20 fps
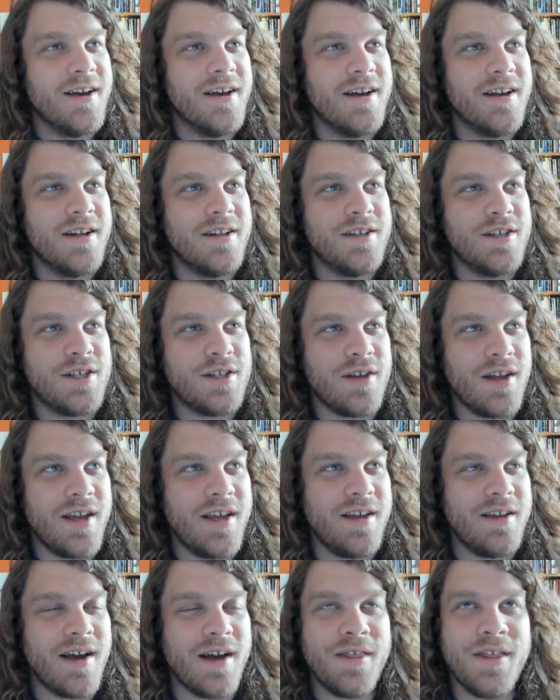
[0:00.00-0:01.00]
just
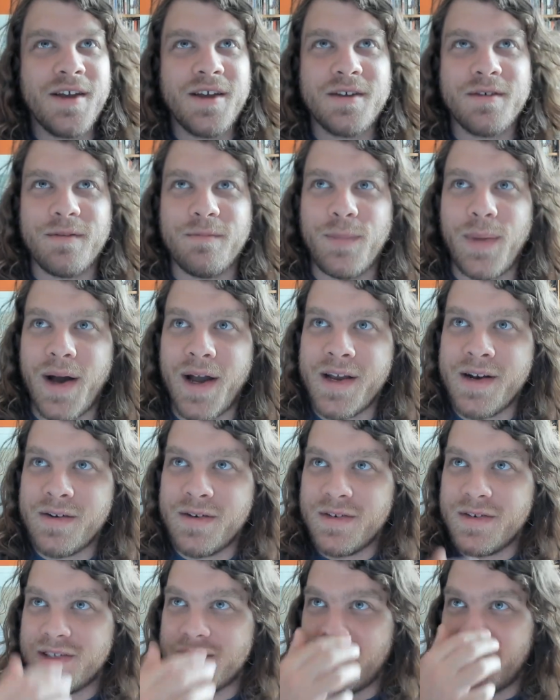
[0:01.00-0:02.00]
he I think
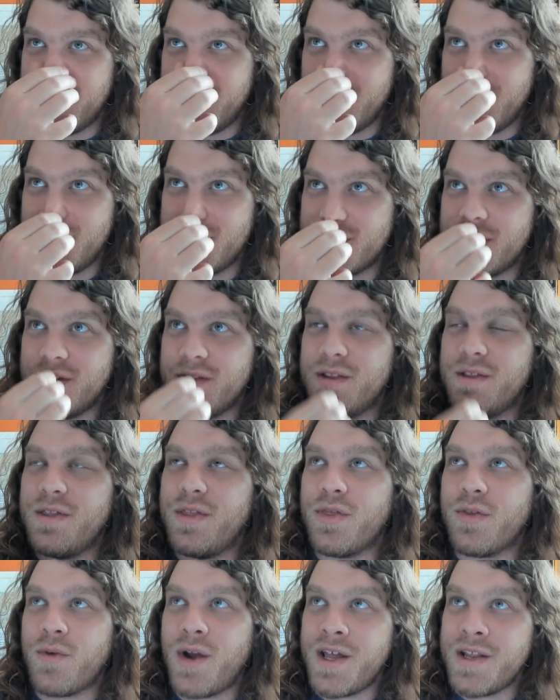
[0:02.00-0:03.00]
Biden said that you should
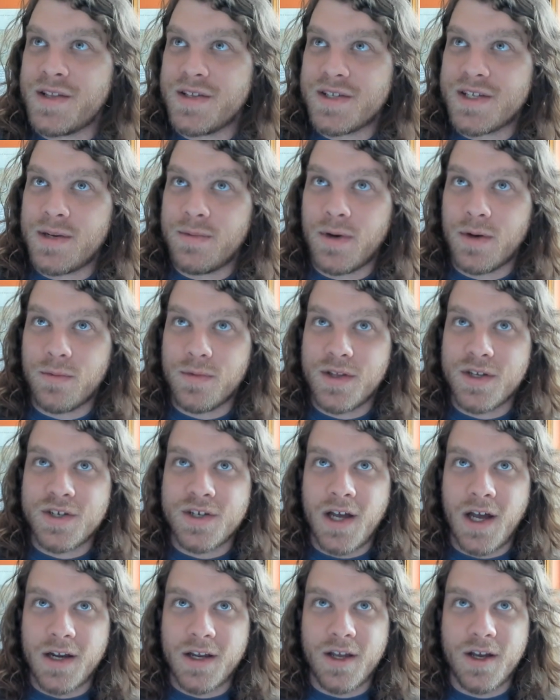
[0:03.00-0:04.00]
threaten someone with a
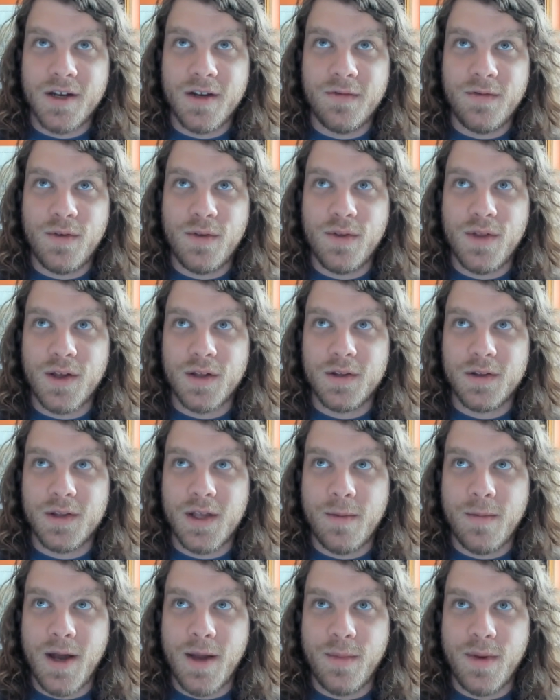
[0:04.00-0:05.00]
shotgun if you think that they
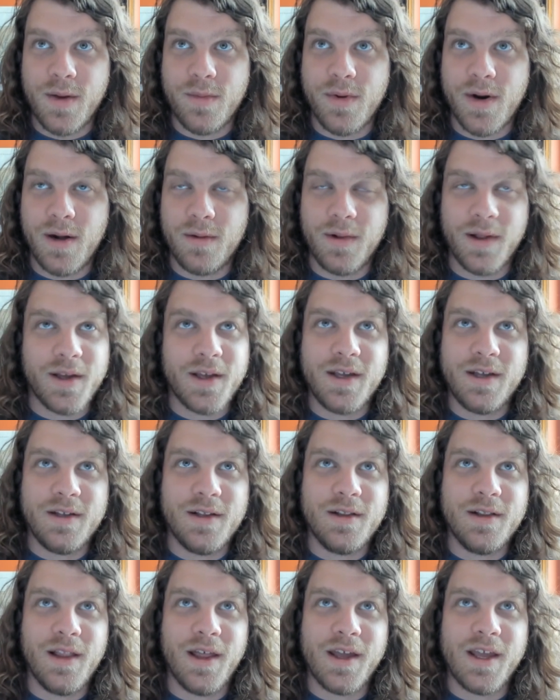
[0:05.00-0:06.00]
might be a problem. Like he
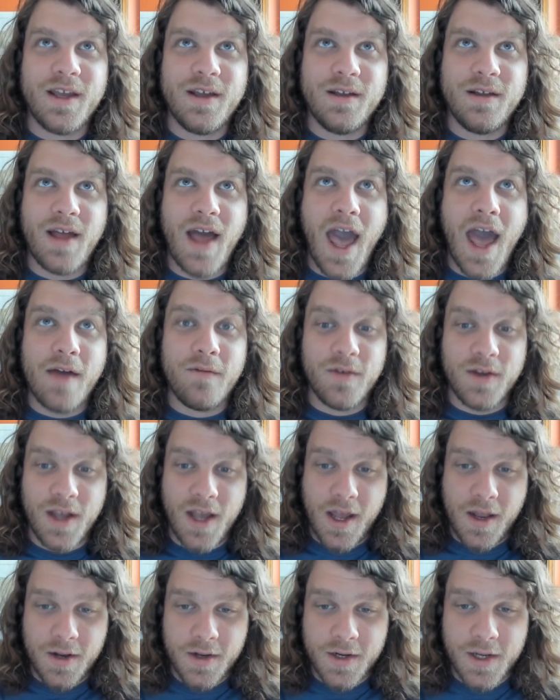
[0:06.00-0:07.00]
like he
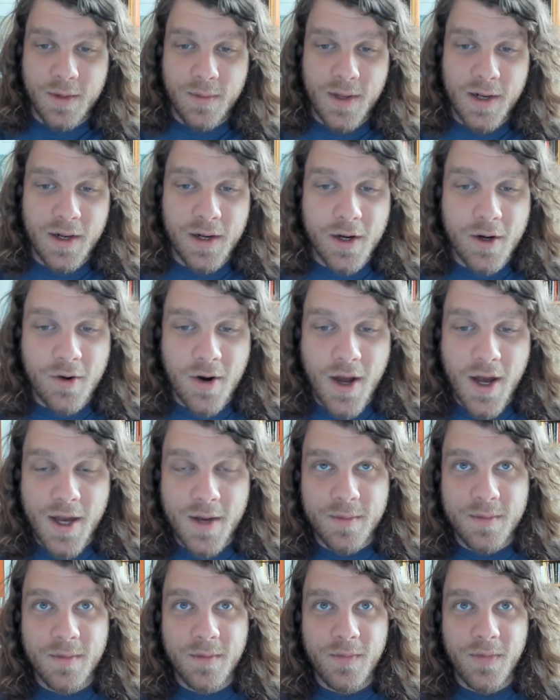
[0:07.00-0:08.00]
advocated committing a
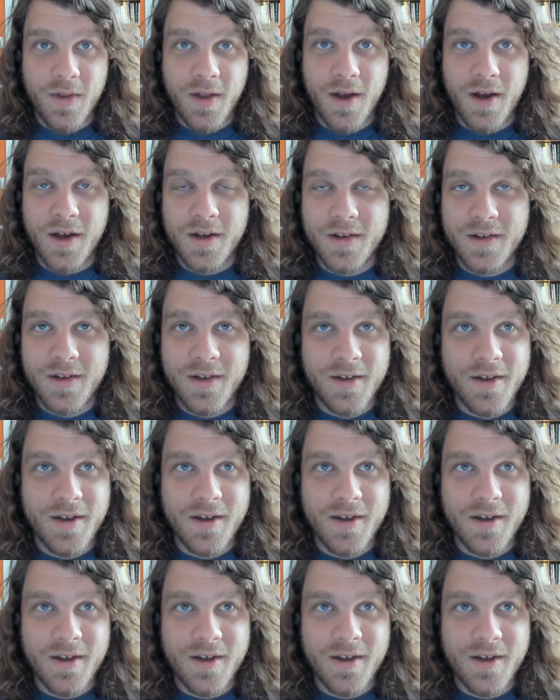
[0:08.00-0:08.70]
crime. Uh, uh